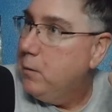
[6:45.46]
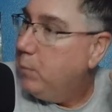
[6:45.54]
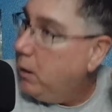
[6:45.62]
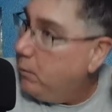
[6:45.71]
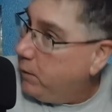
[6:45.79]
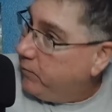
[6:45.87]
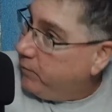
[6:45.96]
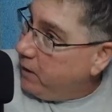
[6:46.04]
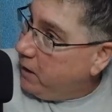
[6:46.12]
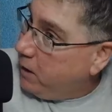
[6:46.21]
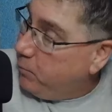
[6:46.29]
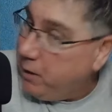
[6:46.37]
But my
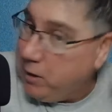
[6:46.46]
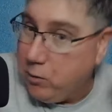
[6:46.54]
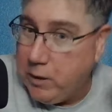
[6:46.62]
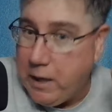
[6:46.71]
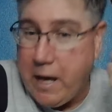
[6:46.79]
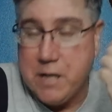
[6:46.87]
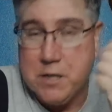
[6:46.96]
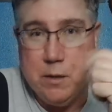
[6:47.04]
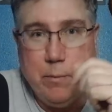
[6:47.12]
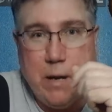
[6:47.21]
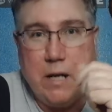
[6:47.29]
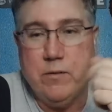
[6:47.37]
friend had a big old gash in
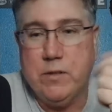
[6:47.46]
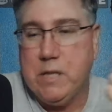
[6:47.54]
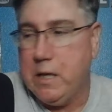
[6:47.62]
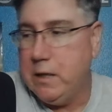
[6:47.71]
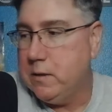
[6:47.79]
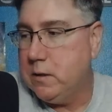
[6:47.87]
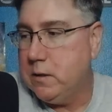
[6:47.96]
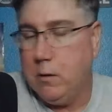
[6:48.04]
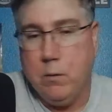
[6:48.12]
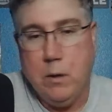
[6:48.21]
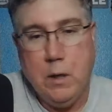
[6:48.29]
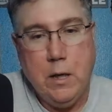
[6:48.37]
the back of his head, so